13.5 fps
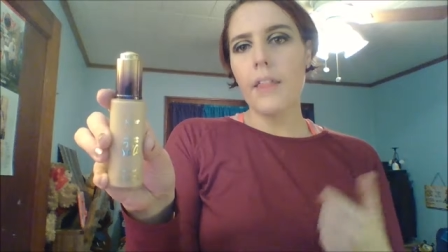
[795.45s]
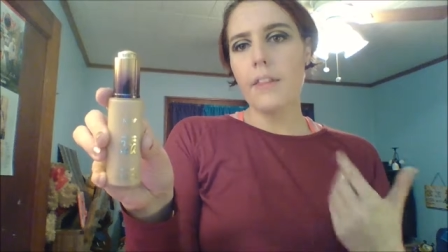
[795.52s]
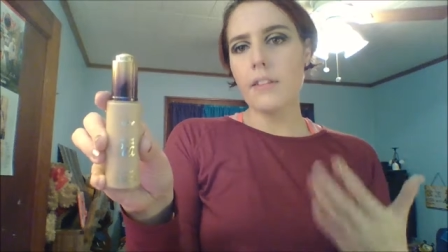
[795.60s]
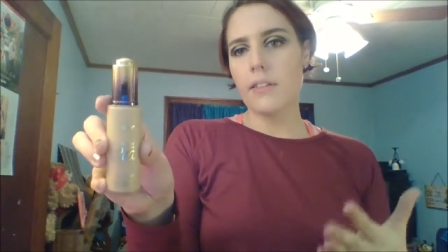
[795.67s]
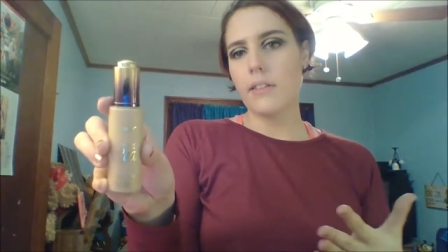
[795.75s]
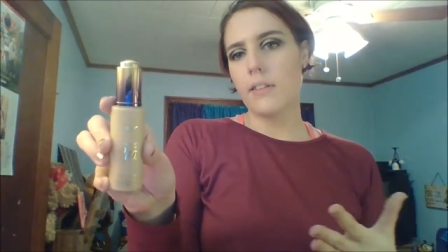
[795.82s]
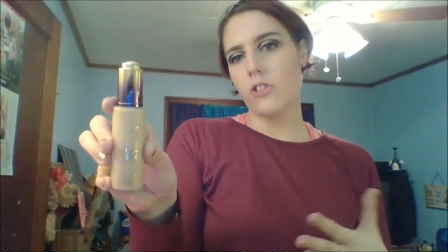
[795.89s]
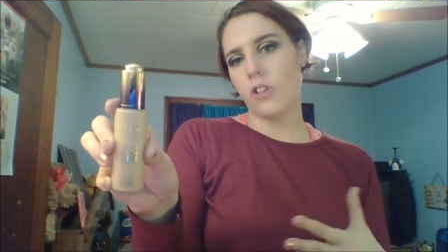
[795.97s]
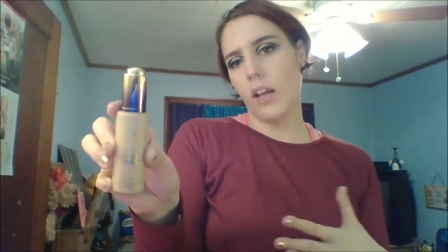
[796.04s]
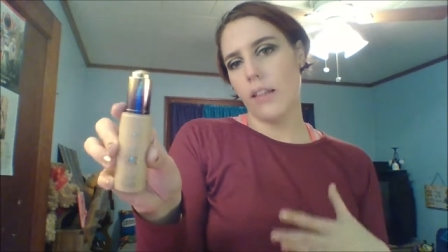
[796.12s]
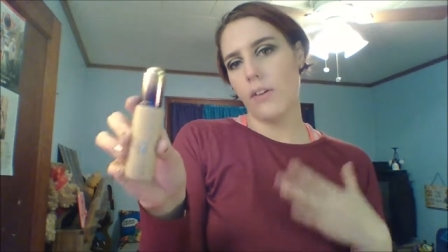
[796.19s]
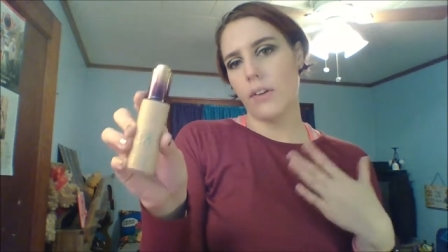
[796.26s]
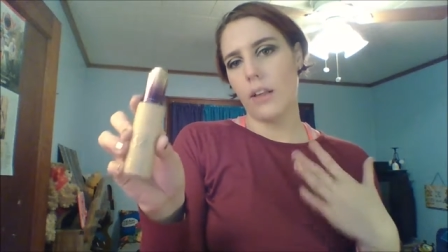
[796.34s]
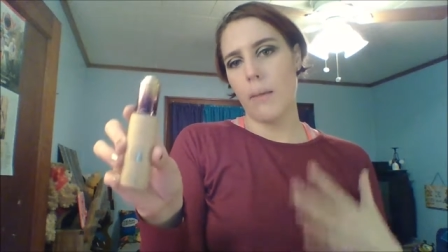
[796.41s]
This is a
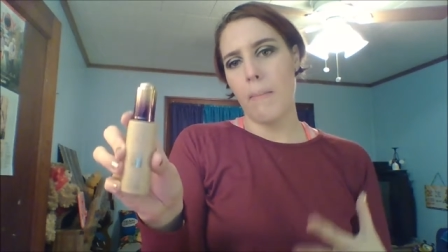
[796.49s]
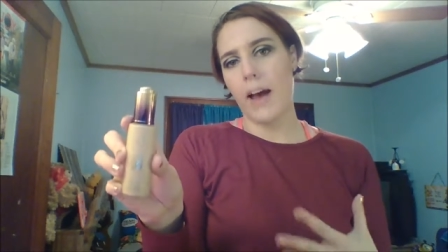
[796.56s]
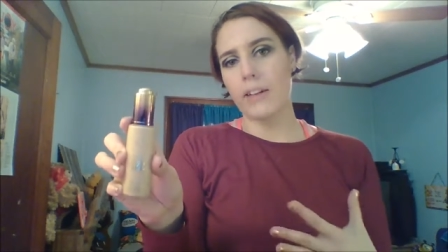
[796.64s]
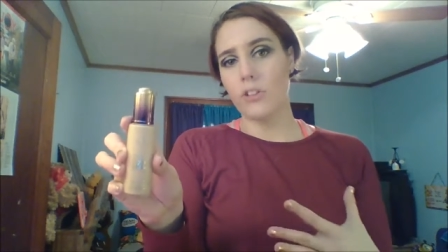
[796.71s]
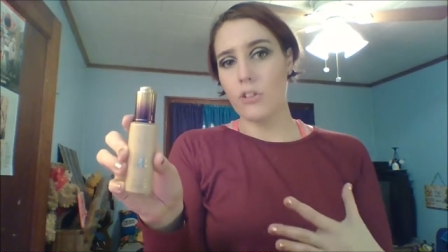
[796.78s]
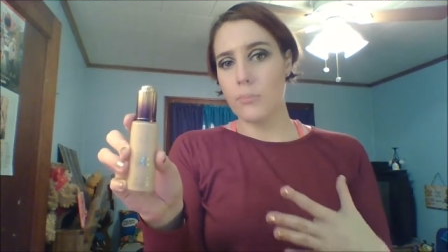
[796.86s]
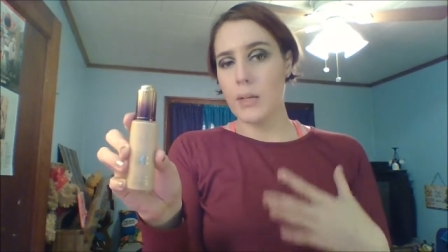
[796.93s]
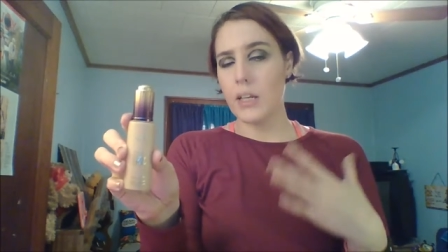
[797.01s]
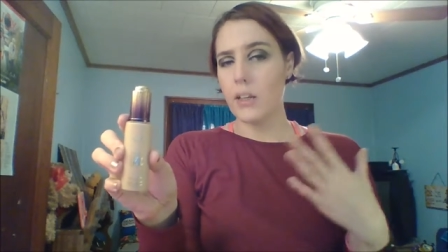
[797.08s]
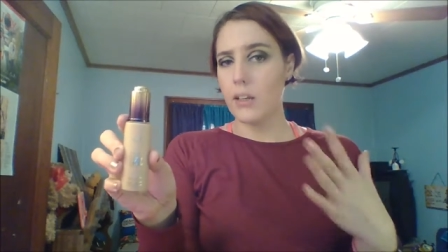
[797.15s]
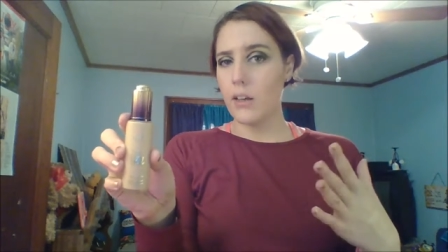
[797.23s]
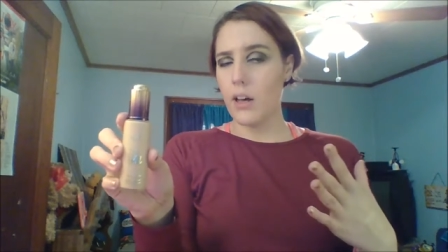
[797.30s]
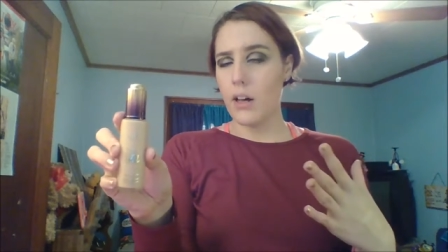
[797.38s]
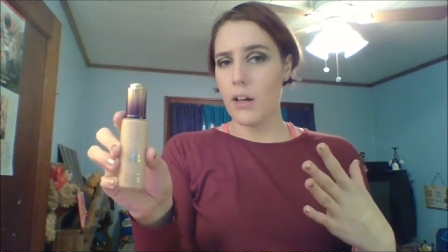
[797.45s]
shade that really matches me
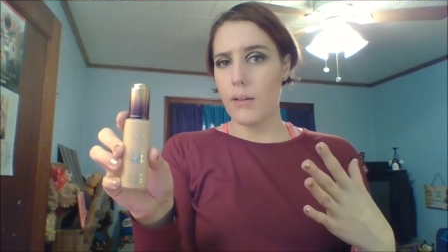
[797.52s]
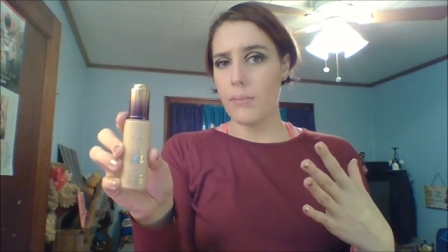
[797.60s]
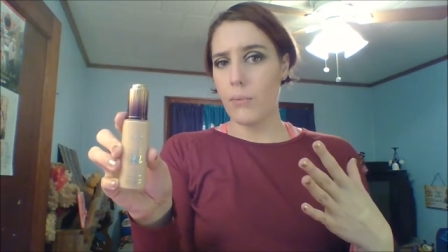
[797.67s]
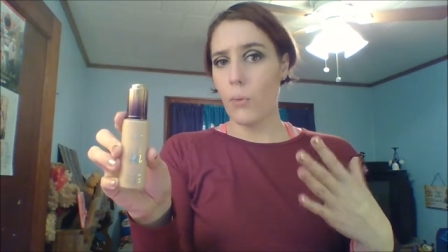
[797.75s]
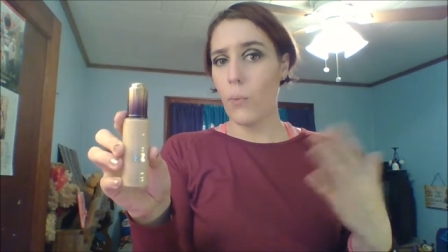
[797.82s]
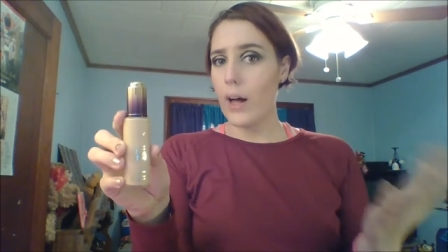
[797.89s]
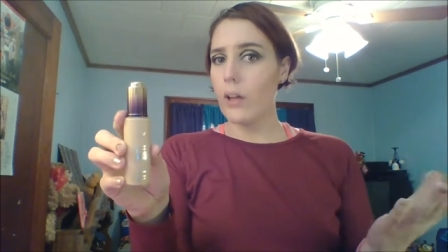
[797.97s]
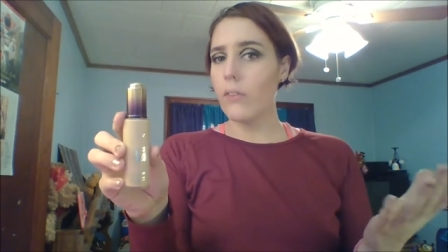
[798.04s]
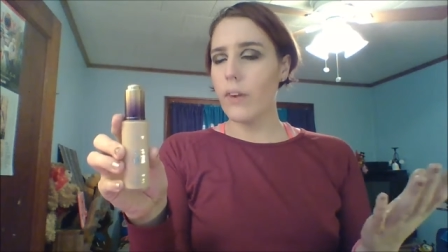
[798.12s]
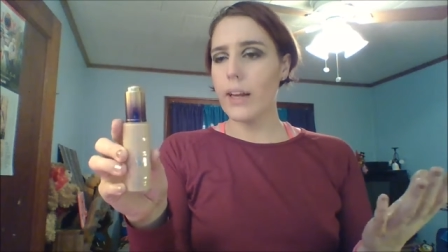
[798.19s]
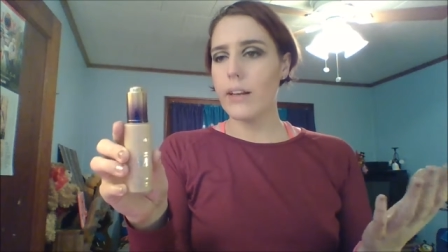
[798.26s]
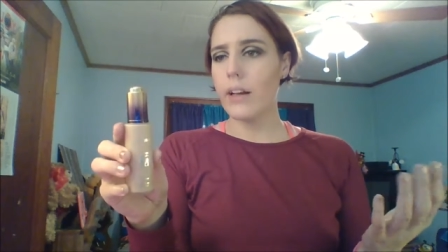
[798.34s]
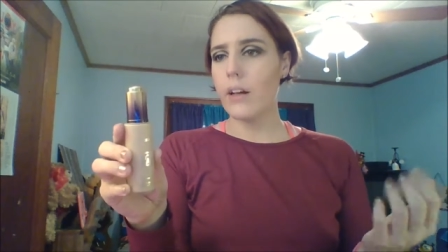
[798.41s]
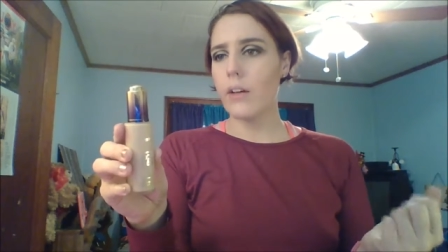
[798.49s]
well
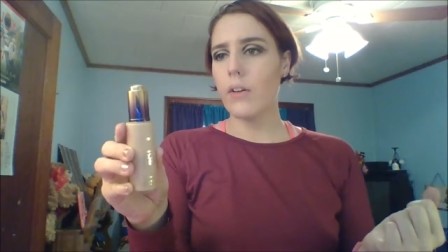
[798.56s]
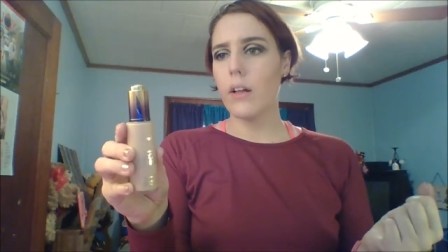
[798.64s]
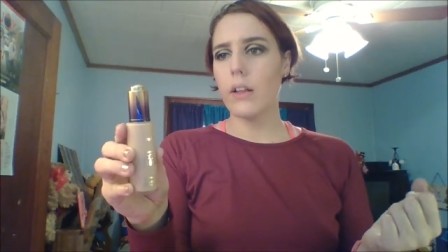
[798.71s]
right now.